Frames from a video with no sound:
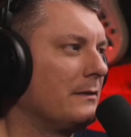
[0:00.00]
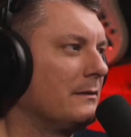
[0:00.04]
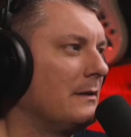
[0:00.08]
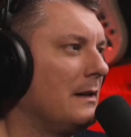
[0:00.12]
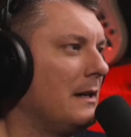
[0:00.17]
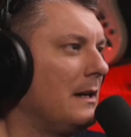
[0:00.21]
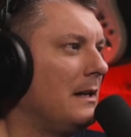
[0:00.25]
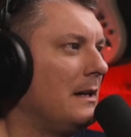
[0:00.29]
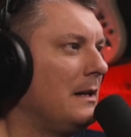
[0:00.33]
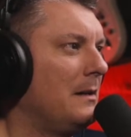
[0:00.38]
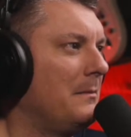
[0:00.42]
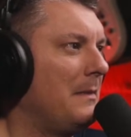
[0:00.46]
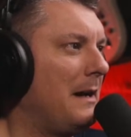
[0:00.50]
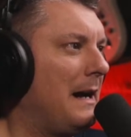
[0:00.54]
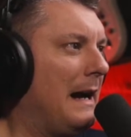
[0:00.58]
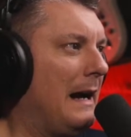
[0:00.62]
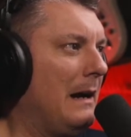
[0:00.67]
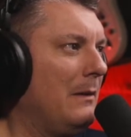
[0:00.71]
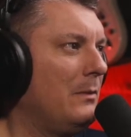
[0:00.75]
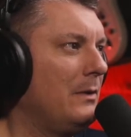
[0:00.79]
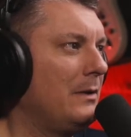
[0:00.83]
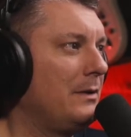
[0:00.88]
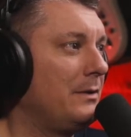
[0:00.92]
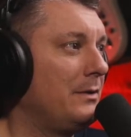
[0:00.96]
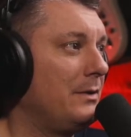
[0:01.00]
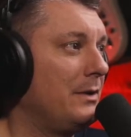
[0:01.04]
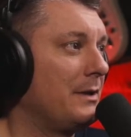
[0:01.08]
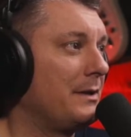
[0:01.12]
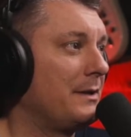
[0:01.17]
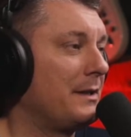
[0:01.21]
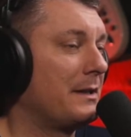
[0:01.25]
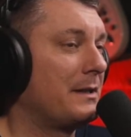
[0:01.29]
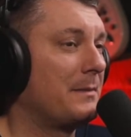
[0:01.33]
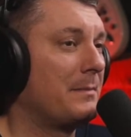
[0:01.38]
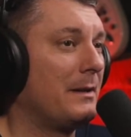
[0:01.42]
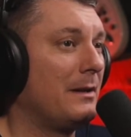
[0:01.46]
I would just
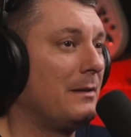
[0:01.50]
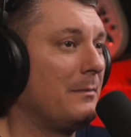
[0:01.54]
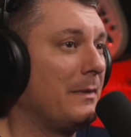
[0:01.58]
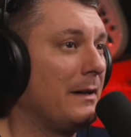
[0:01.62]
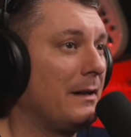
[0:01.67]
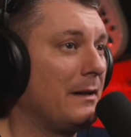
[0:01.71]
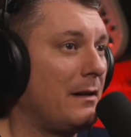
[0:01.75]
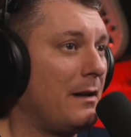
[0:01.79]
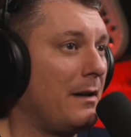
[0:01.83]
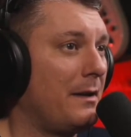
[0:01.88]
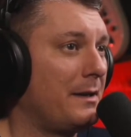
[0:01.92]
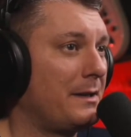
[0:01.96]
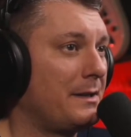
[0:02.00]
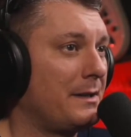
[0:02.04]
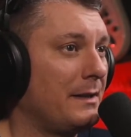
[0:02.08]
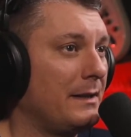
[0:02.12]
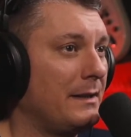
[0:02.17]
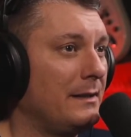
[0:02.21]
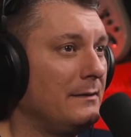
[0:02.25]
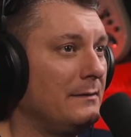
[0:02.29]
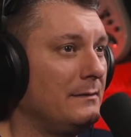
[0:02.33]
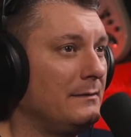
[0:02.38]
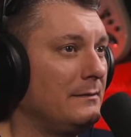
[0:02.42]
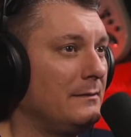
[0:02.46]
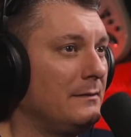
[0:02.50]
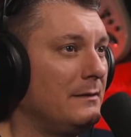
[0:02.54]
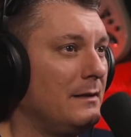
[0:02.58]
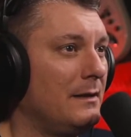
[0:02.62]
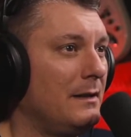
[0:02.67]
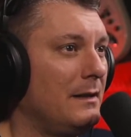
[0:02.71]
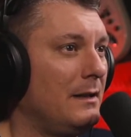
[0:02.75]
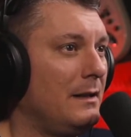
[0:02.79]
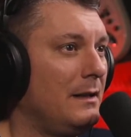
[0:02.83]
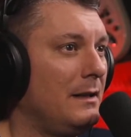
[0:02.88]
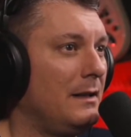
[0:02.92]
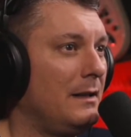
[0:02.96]
experiment, honestly.
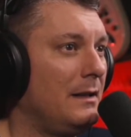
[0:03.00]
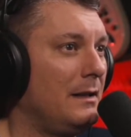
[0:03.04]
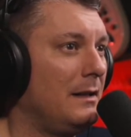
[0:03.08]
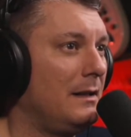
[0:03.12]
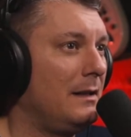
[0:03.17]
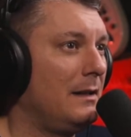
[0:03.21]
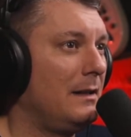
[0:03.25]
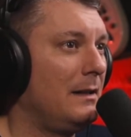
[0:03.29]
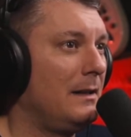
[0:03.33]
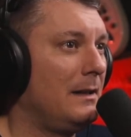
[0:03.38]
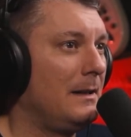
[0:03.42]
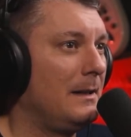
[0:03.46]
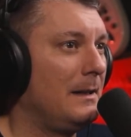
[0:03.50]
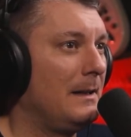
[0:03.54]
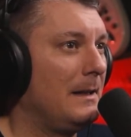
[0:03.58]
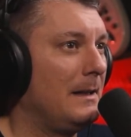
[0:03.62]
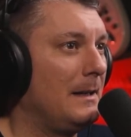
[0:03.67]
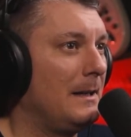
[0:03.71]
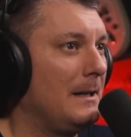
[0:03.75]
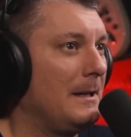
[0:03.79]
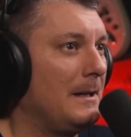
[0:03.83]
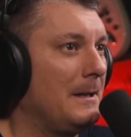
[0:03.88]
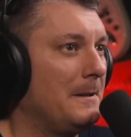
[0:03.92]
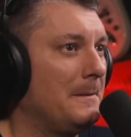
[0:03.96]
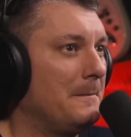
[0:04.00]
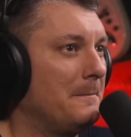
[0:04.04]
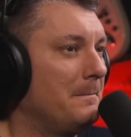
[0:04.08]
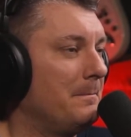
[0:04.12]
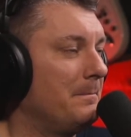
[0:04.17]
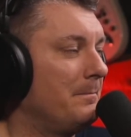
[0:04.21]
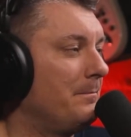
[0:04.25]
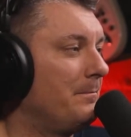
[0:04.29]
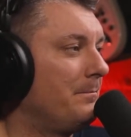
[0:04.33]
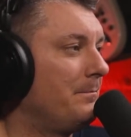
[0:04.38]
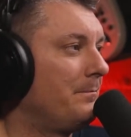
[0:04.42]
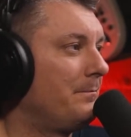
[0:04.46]

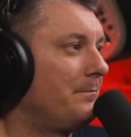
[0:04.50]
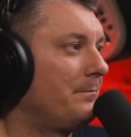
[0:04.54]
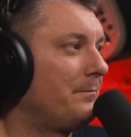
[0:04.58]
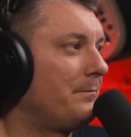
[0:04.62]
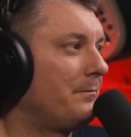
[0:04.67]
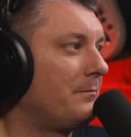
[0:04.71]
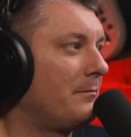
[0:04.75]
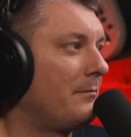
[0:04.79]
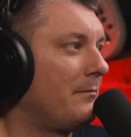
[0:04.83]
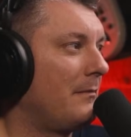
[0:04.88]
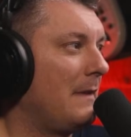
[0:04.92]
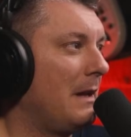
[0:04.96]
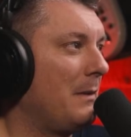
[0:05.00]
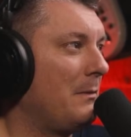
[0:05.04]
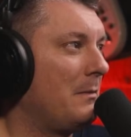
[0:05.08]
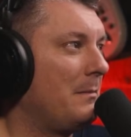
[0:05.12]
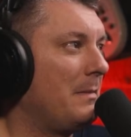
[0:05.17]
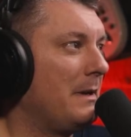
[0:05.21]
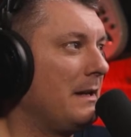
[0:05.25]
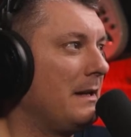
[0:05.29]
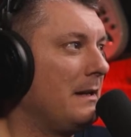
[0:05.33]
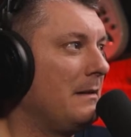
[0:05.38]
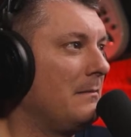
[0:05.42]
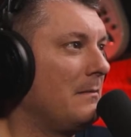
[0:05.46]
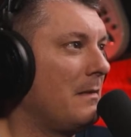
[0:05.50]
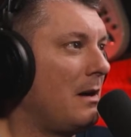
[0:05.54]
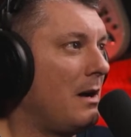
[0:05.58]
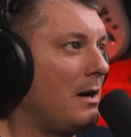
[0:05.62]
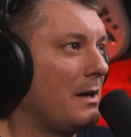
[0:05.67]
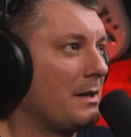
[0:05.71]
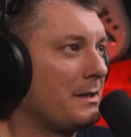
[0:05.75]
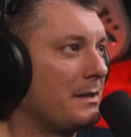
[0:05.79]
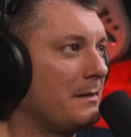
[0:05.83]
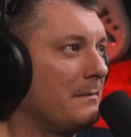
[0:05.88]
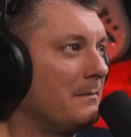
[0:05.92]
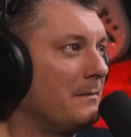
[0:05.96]
It would be
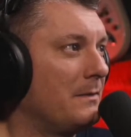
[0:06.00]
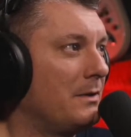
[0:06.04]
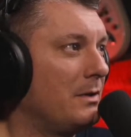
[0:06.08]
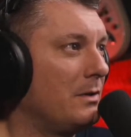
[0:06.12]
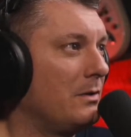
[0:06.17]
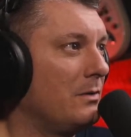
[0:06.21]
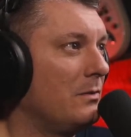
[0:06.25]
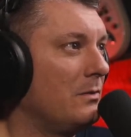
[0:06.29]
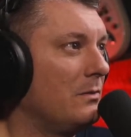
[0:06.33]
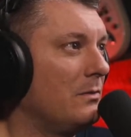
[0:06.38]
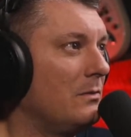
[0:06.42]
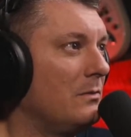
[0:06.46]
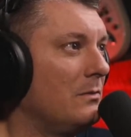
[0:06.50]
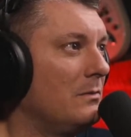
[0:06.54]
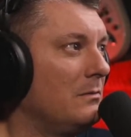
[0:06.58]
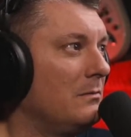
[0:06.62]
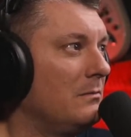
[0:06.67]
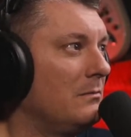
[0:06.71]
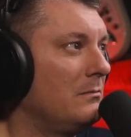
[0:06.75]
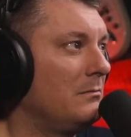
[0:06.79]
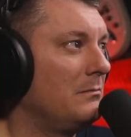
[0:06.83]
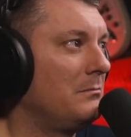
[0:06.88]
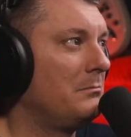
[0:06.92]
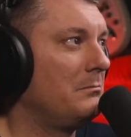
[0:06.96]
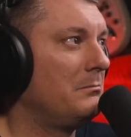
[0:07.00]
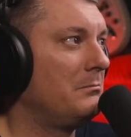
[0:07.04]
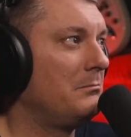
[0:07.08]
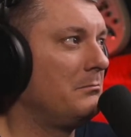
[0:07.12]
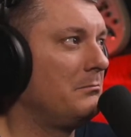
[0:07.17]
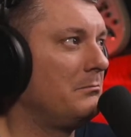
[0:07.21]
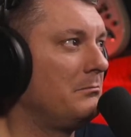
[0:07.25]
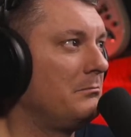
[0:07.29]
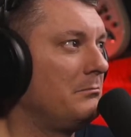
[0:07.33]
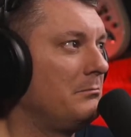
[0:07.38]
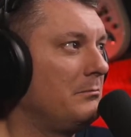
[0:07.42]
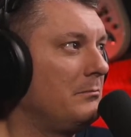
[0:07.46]
awesome to,
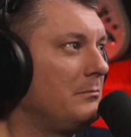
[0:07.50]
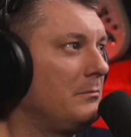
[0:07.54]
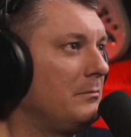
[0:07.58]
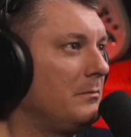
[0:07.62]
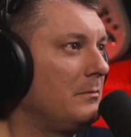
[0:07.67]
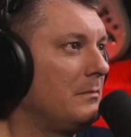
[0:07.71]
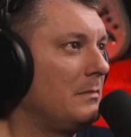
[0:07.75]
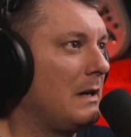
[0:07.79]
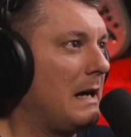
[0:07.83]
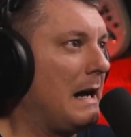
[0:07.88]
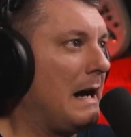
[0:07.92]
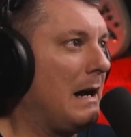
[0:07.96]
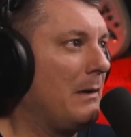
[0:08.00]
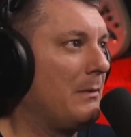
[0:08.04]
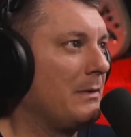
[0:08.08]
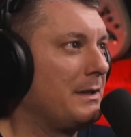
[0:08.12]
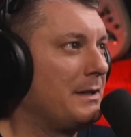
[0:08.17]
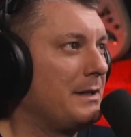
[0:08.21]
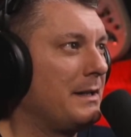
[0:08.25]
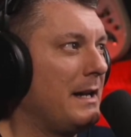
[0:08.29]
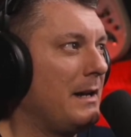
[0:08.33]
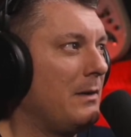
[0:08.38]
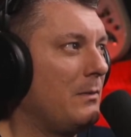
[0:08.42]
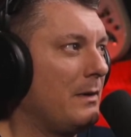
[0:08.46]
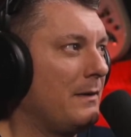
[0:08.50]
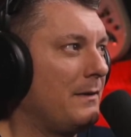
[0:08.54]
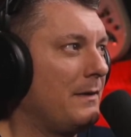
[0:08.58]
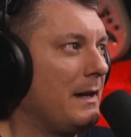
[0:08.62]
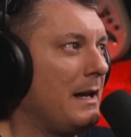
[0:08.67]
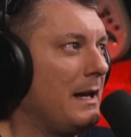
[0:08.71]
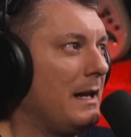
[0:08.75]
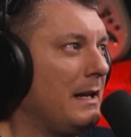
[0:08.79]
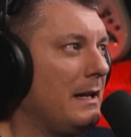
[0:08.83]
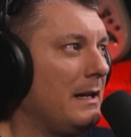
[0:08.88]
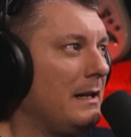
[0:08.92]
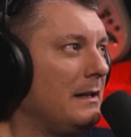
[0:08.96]
I would say, with
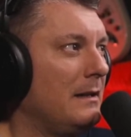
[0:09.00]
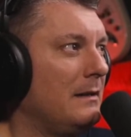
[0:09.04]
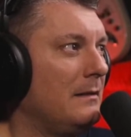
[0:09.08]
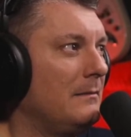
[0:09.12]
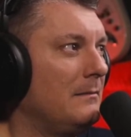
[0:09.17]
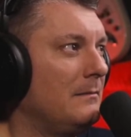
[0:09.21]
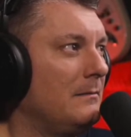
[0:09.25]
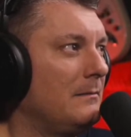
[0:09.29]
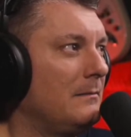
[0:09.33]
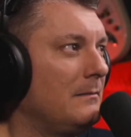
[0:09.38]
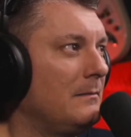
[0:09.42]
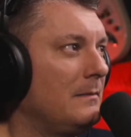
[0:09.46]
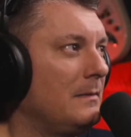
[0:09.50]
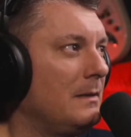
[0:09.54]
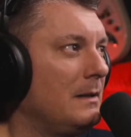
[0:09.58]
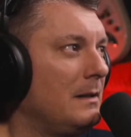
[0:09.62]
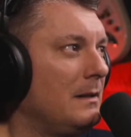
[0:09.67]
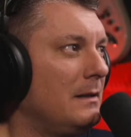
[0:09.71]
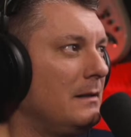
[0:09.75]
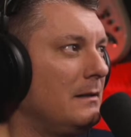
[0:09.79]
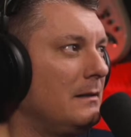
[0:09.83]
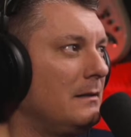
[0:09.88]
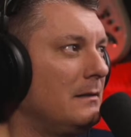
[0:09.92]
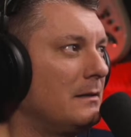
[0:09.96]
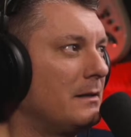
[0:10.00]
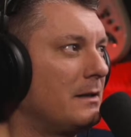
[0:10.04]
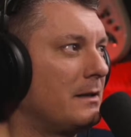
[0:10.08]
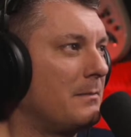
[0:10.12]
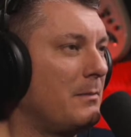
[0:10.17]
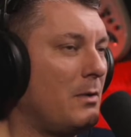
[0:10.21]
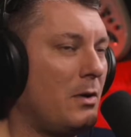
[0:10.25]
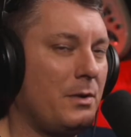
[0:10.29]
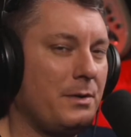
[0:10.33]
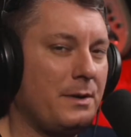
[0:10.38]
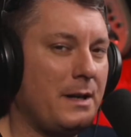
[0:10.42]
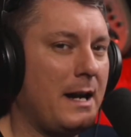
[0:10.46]
a
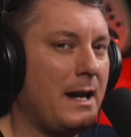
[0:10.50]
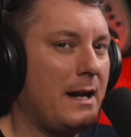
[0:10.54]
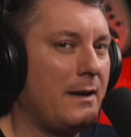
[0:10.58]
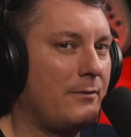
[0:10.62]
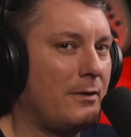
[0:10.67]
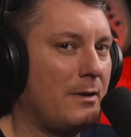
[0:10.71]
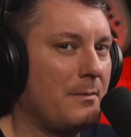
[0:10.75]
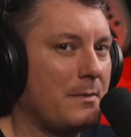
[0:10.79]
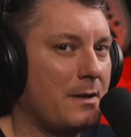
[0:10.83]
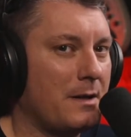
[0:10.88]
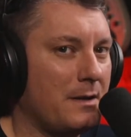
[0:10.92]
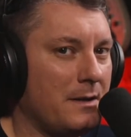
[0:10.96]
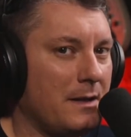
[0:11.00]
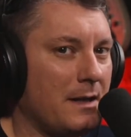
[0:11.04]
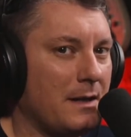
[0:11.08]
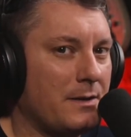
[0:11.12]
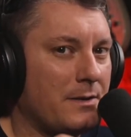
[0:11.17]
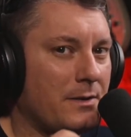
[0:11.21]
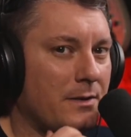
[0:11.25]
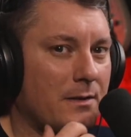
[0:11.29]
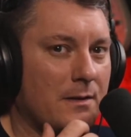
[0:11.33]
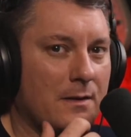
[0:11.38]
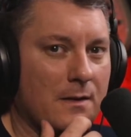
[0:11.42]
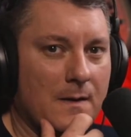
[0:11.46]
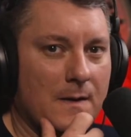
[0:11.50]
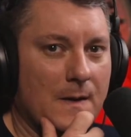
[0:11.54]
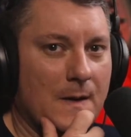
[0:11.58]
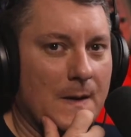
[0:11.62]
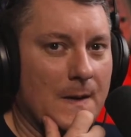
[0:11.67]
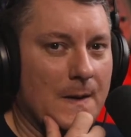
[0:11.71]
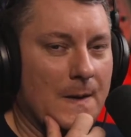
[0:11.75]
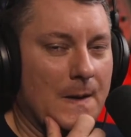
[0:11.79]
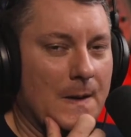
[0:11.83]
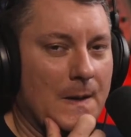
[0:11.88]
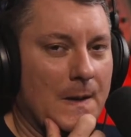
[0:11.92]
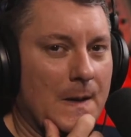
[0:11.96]
small diaphragm condenser.
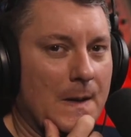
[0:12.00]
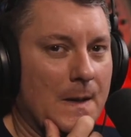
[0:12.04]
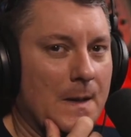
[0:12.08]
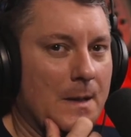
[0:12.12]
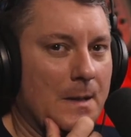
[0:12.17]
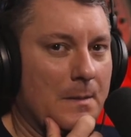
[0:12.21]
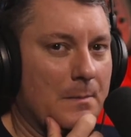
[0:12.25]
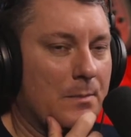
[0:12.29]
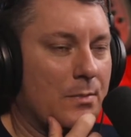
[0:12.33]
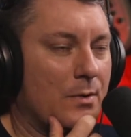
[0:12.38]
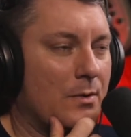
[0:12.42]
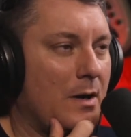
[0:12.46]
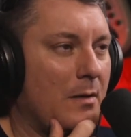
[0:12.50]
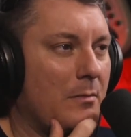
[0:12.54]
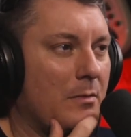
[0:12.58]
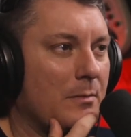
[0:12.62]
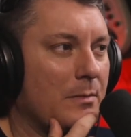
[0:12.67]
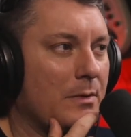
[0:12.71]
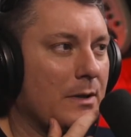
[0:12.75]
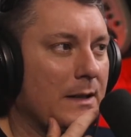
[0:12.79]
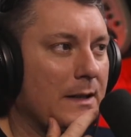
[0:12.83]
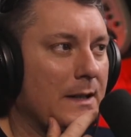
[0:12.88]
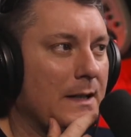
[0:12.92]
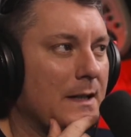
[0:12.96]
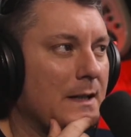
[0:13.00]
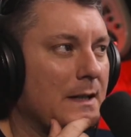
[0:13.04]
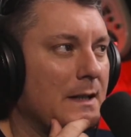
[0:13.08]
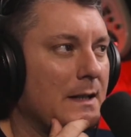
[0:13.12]
Probably,